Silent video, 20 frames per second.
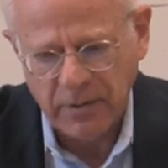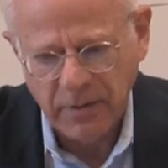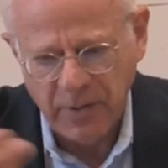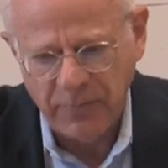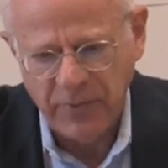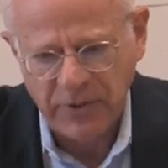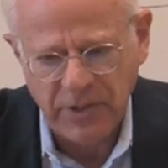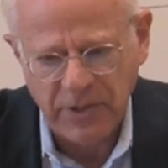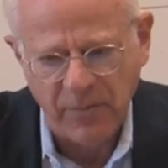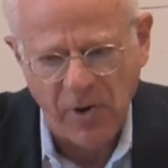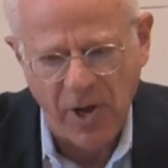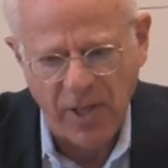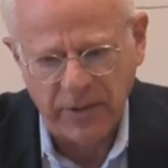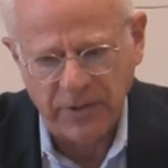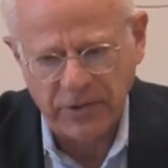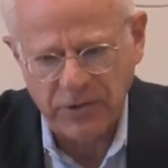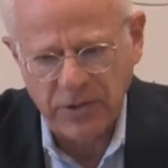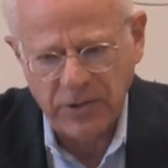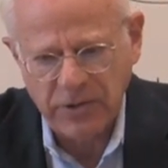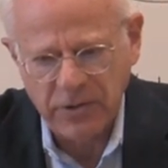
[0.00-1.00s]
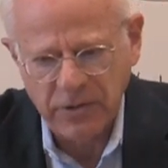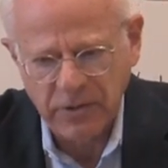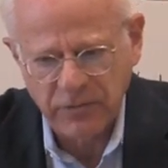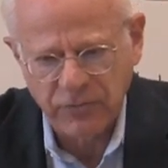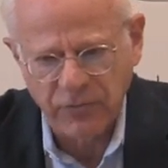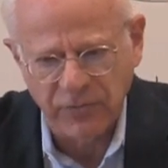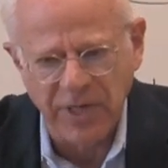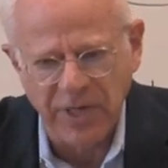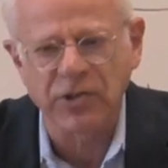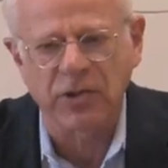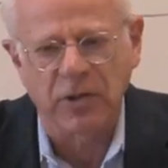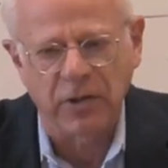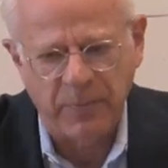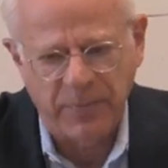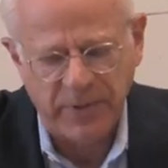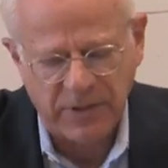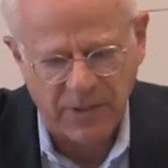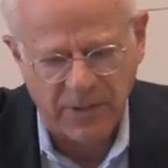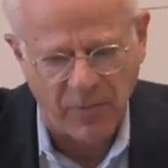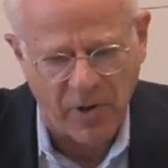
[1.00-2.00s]
epistemologies, traditional
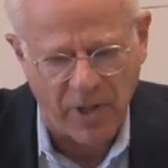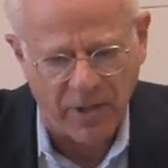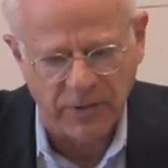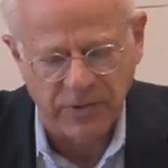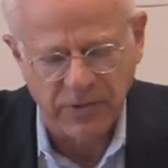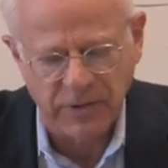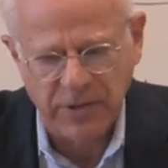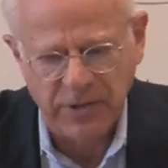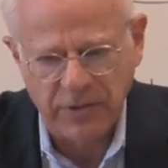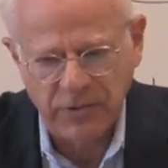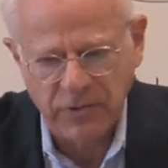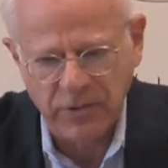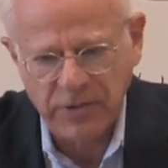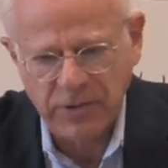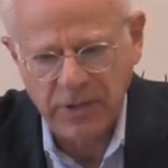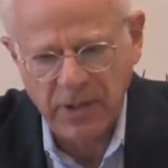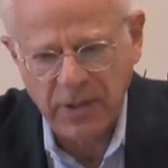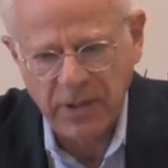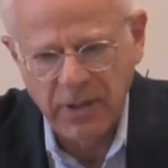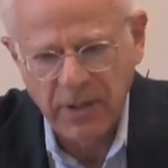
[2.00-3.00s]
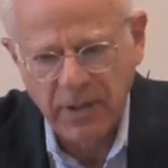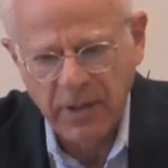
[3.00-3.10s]
epistemologies, I should say,